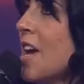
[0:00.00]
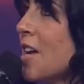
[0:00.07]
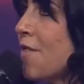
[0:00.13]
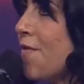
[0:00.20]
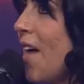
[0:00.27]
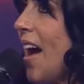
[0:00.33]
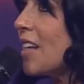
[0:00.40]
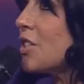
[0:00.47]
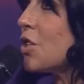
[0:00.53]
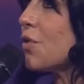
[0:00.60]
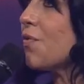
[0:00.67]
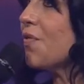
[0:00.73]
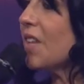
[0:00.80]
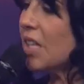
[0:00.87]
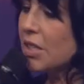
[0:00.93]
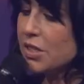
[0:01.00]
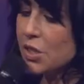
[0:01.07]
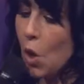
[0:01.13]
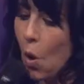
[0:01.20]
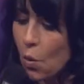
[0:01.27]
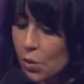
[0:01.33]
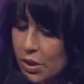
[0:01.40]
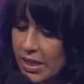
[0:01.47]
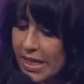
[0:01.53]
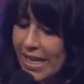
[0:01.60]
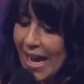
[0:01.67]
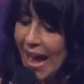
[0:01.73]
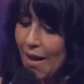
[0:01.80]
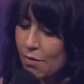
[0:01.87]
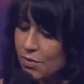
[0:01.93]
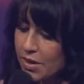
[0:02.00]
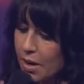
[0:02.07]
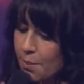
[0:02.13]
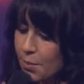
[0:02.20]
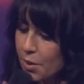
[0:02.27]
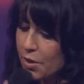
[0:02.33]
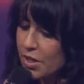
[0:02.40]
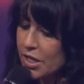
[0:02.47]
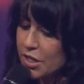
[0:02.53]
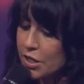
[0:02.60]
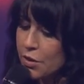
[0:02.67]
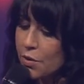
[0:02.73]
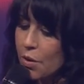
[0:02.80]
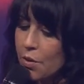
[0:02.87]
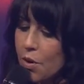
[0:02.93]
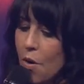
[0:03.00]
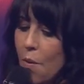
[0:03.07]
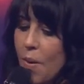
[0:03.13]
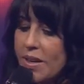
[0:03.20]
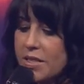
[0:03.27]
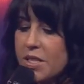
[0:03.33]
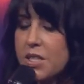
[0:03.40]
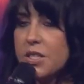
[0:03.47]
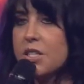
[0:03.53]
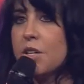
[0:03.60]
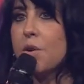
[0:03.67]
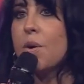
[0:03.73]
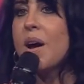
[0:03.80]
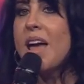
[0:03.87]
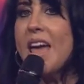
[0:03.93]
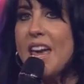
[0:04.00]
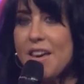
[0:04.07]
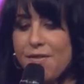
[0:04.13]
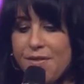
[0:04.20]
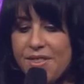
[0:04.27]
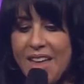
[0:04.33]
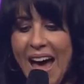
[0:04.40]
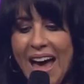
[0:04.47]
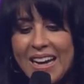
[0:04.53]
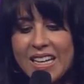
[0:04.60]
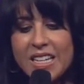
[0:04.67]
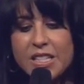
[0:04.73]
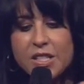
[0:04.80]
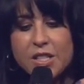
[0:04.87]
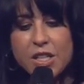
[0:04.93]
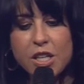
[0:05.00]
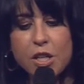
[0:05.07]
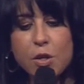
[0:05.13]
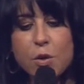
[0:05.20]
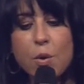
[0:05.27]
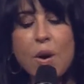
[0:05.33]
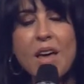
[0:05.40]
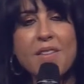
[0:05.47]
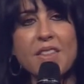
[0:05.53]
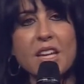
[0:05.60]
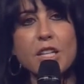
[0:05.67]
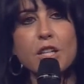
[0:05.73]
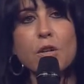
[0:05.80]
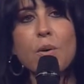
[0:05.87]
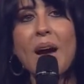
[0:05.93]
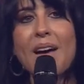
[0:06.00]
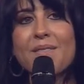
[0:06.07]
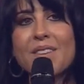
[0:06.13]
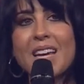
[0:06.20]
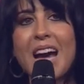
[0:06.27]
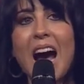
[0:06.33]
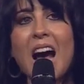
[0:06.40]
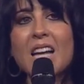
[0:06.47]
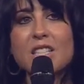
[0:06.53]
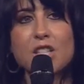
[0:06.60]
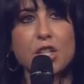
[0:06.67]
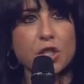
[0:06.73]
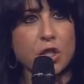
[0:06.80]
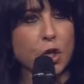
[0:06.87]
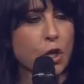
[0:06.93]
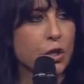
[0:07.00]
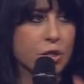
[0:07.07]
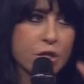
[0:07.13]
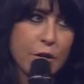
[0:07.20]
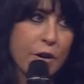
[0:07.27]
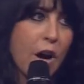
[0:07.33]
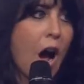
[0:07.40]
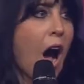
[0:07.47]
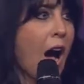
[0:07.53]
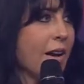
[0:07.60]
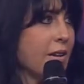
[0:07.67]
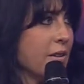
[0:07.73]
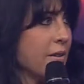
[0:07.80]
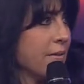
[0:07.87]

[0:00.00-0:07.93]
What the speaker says: In fact, you feel totally outnumbered and you don't know what to do. If that is you, then you have got to turn to God.